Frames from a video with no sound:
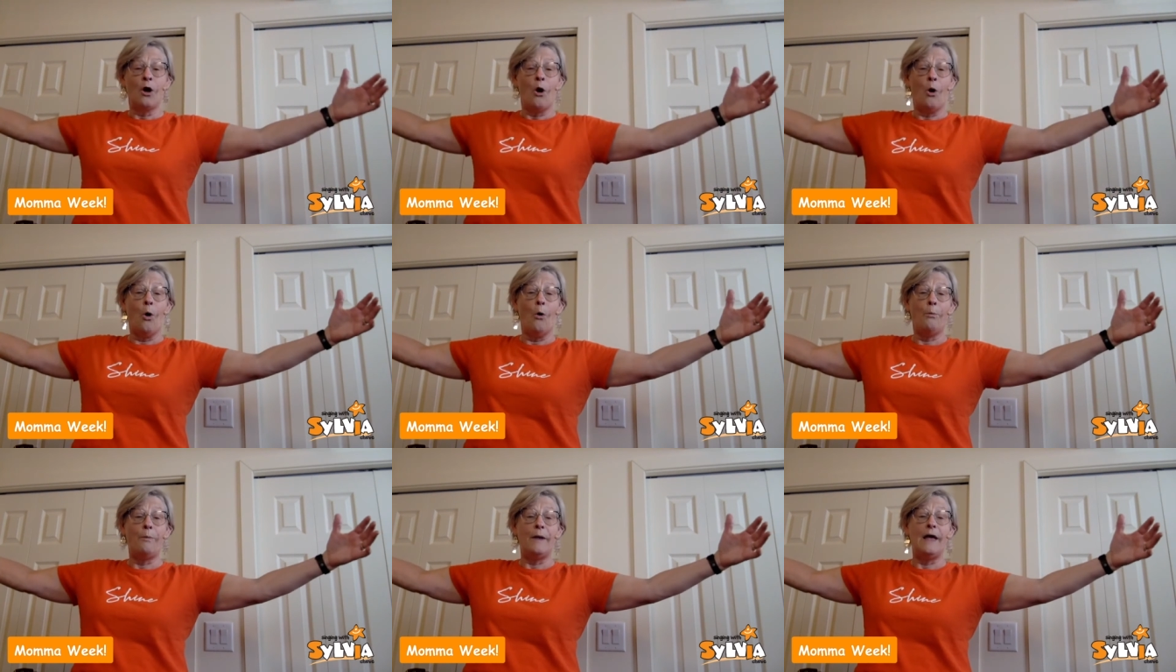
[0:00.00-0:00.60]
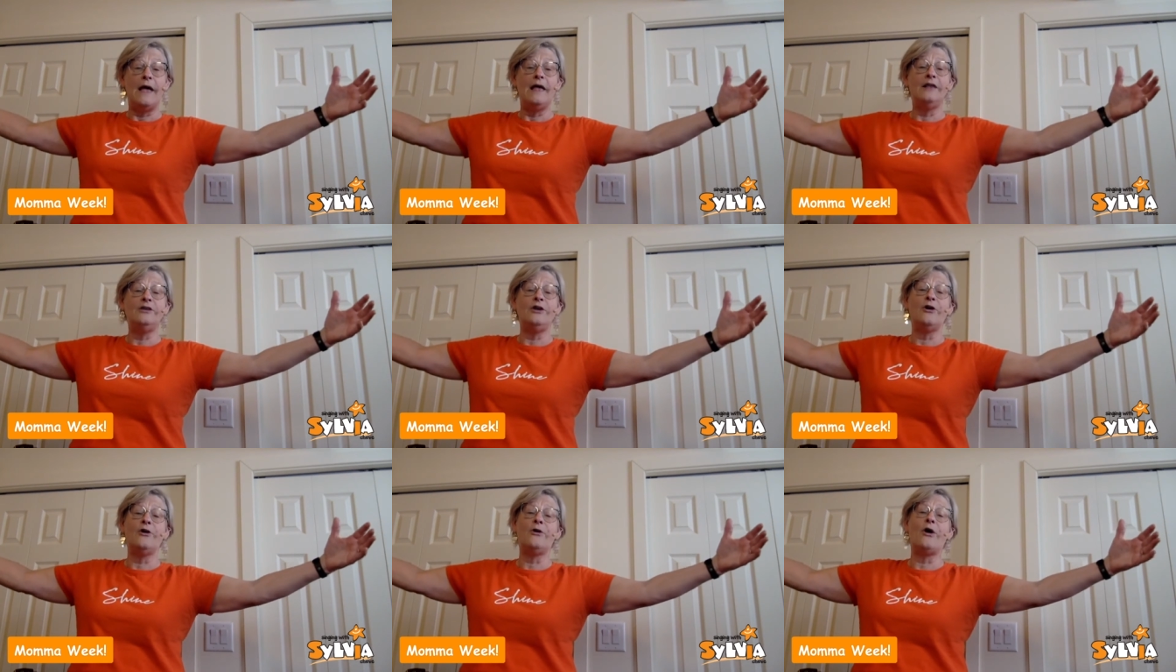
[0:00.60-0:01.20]
Open
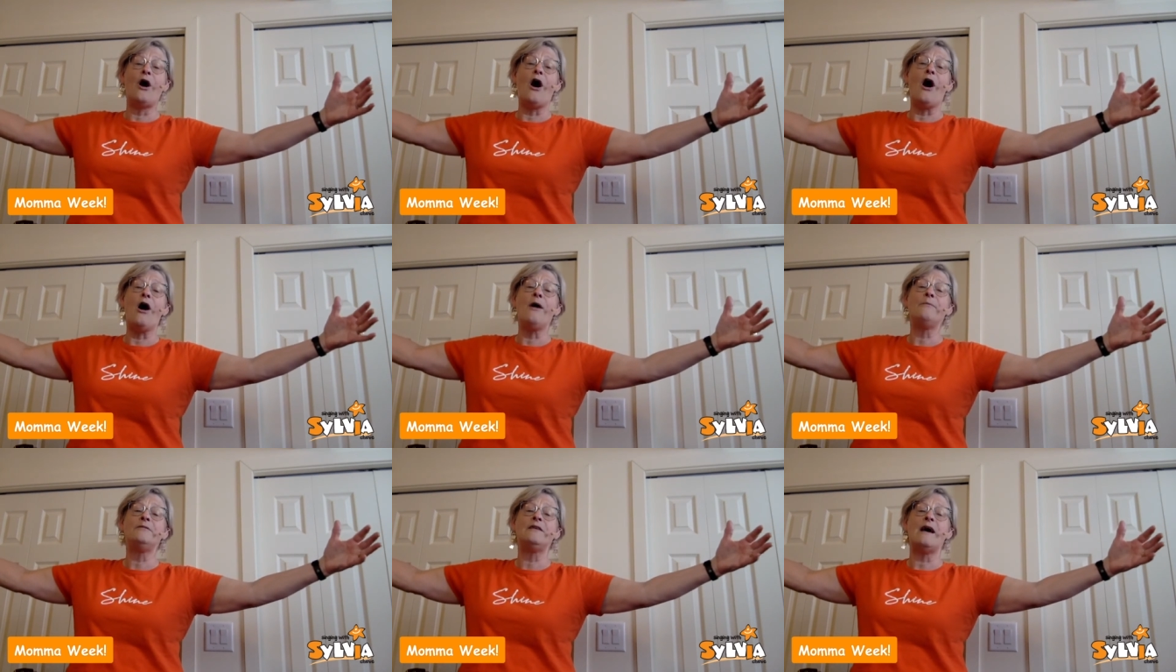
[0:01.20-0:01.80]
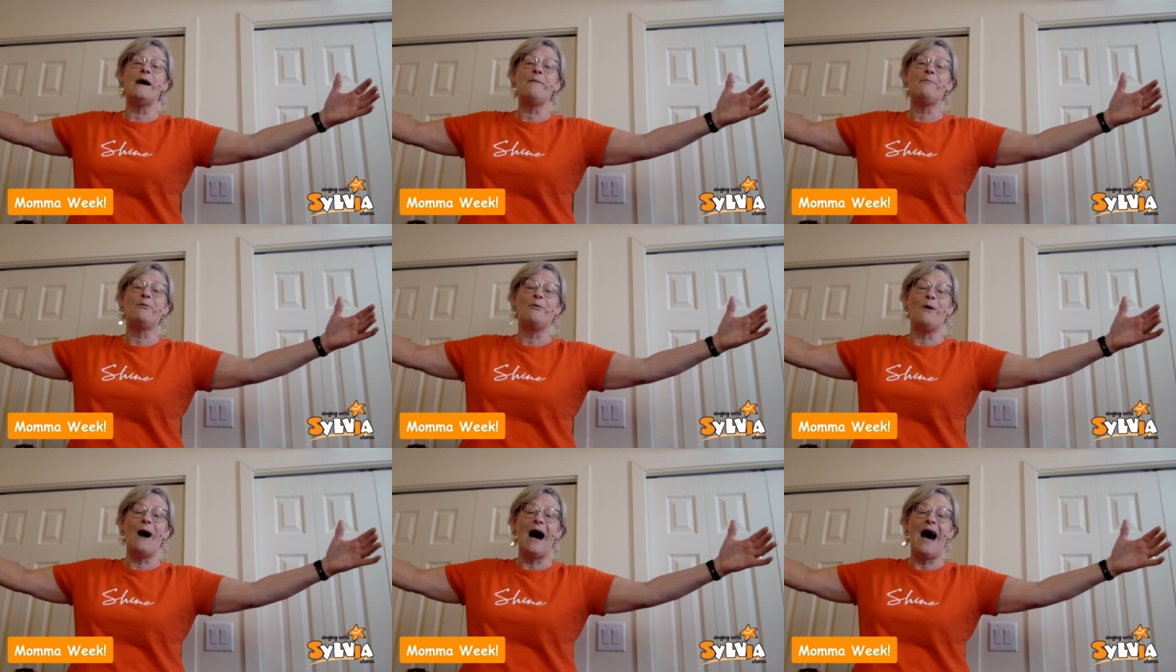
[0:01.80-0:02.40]
your arms up
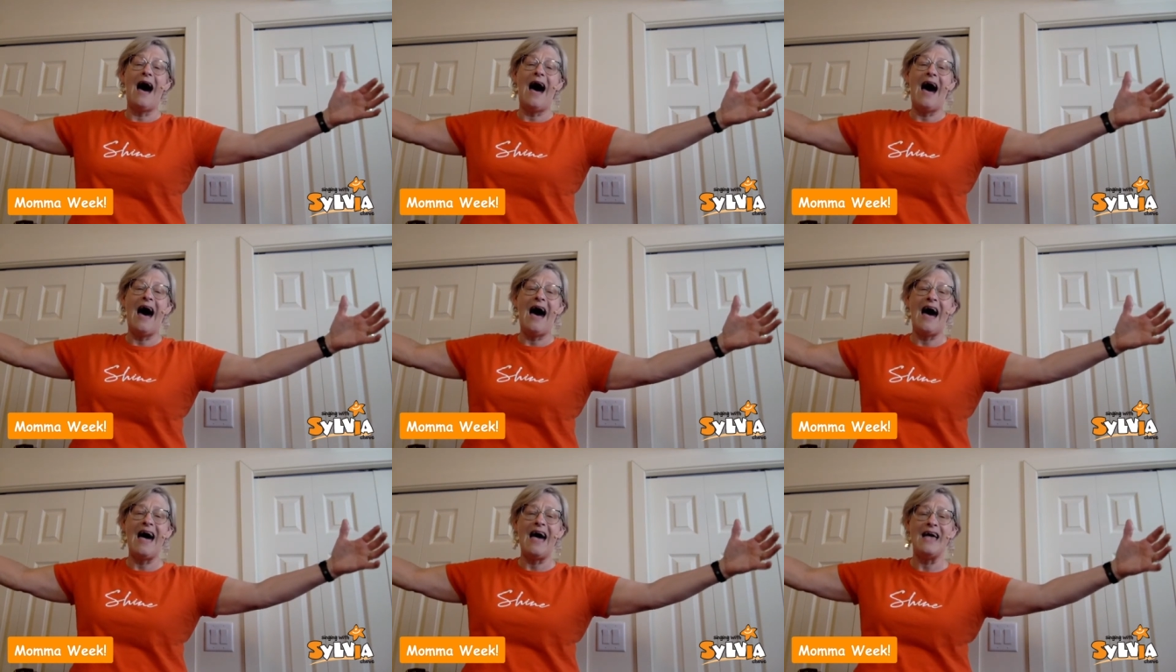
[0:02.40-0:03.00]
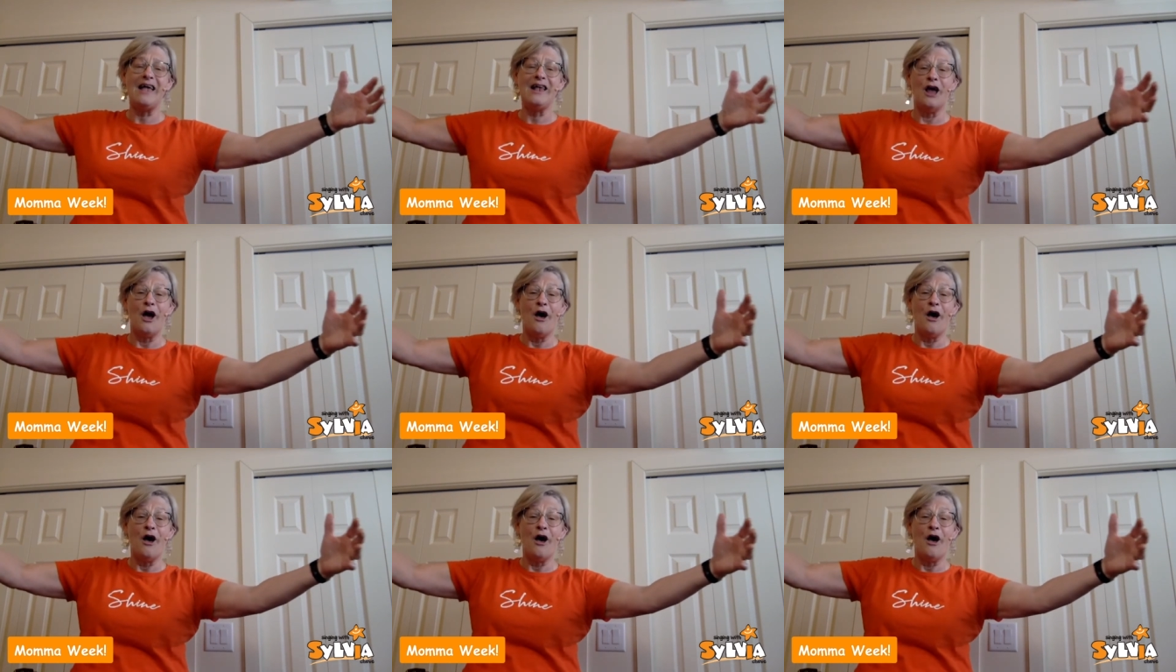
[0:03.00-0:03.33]
wide.